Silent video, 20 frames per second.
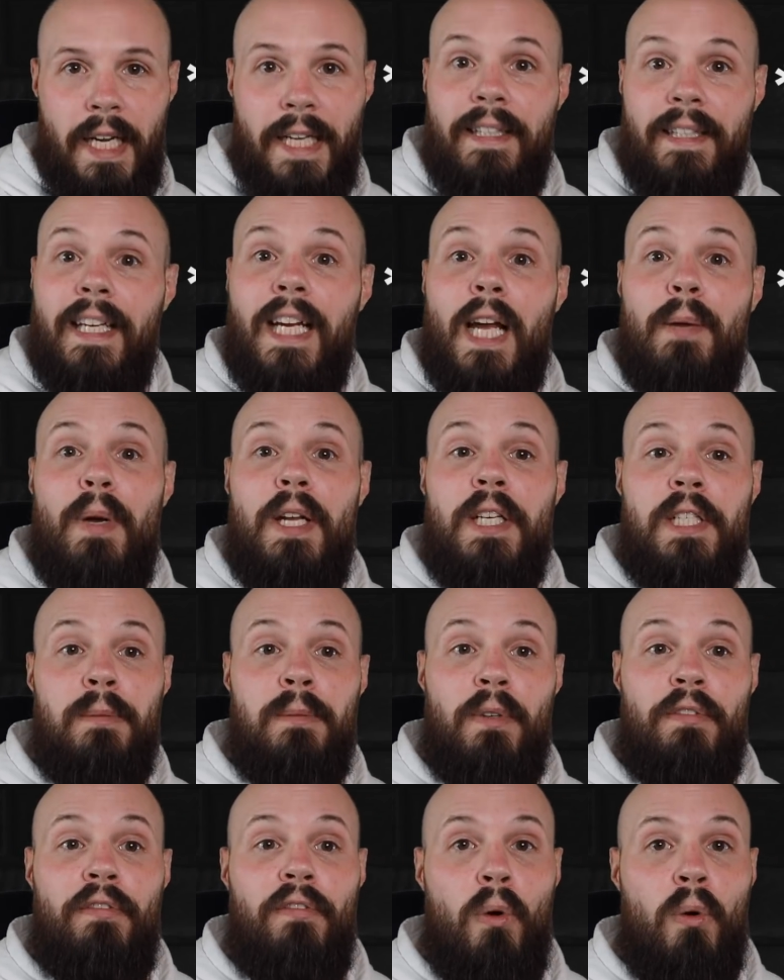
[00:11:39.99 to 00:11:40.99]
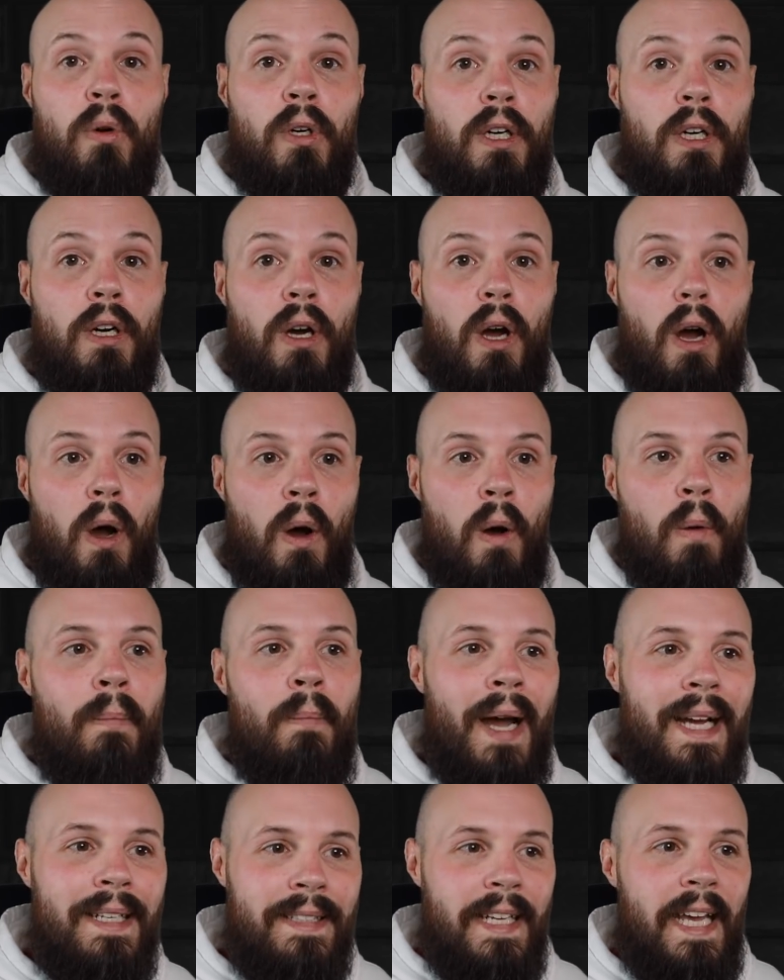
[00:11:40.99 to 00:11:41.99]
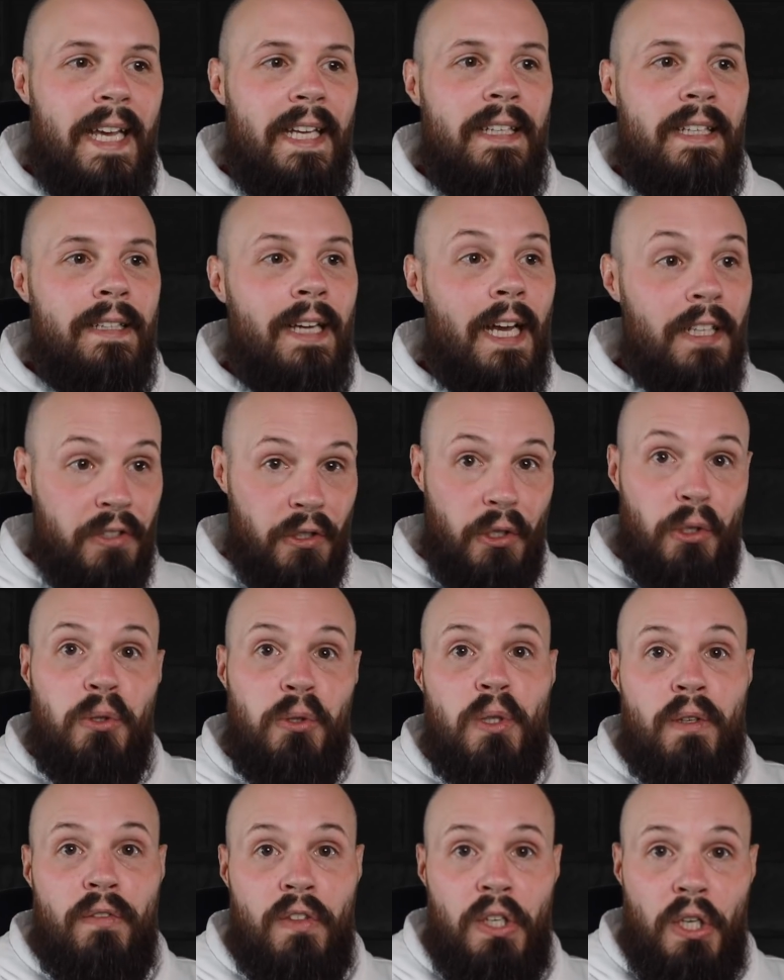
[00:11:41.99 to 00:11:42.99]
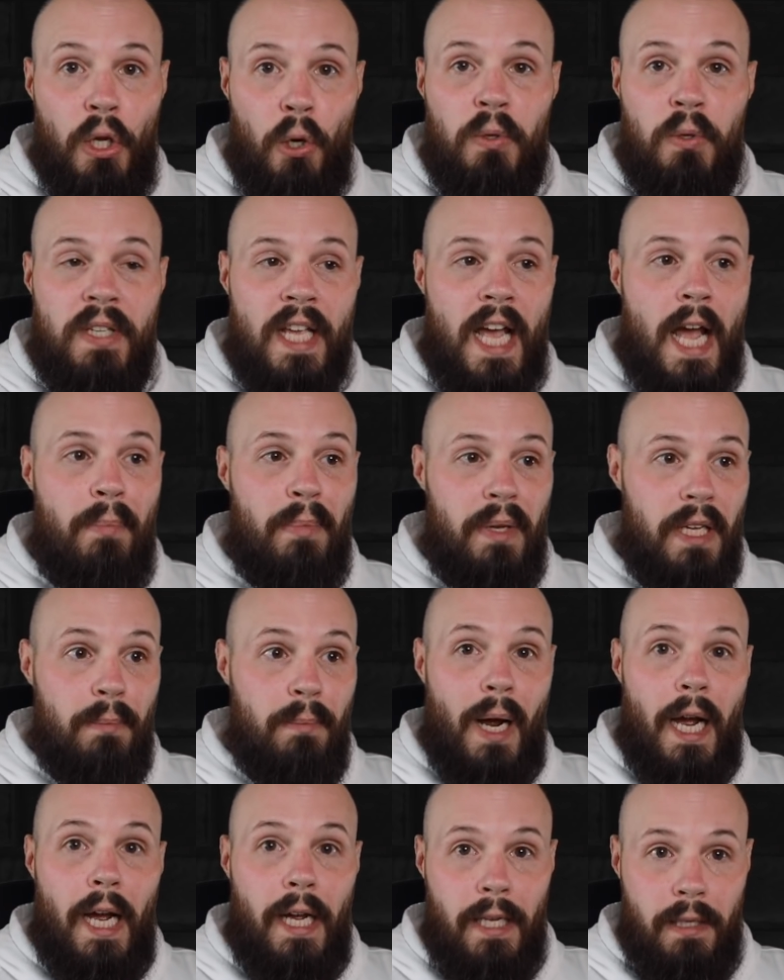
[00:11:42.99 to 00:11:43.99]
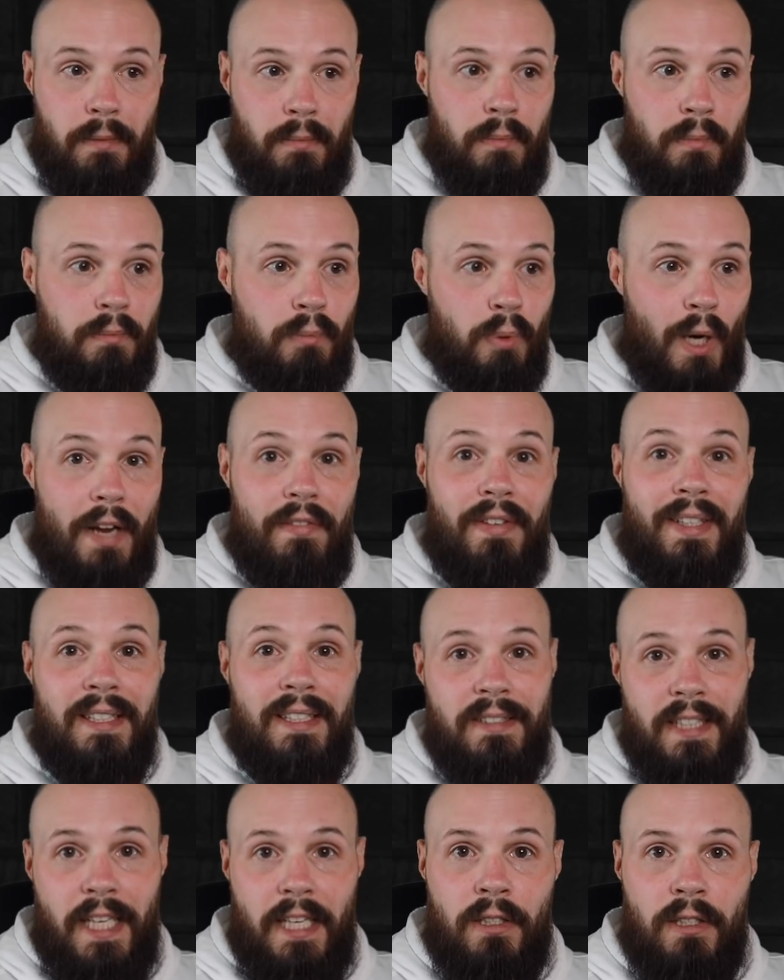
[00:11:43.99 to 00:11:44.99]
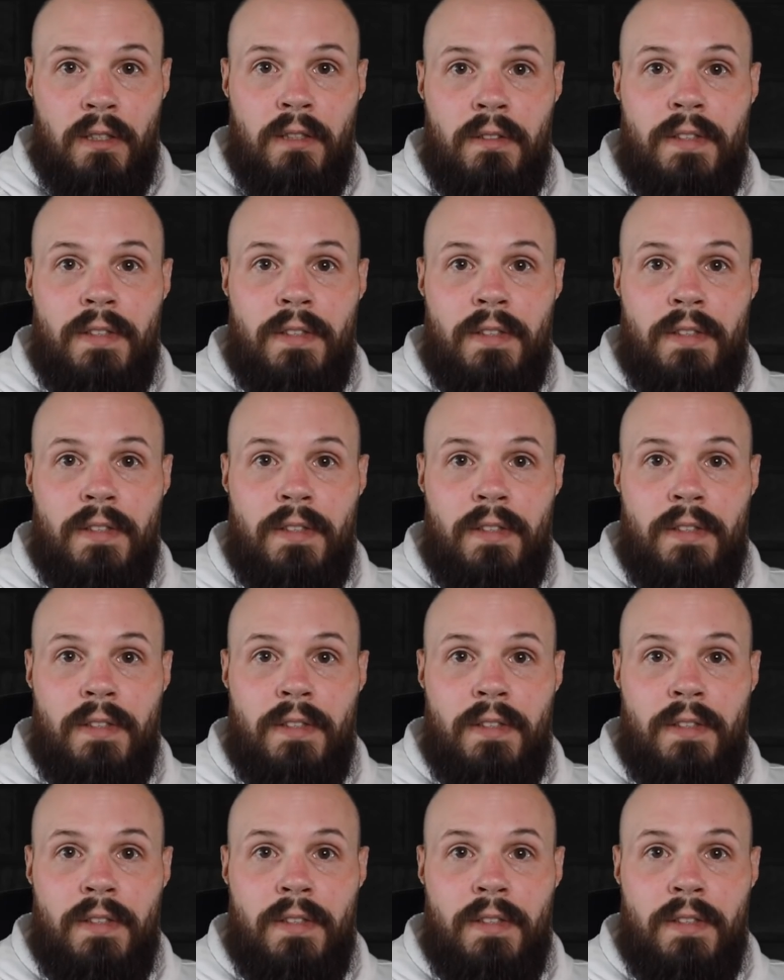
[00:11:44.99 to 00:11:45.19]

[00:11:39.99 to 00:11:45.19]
And like I mentioned before, all my data as a user of the Notes app in my private container,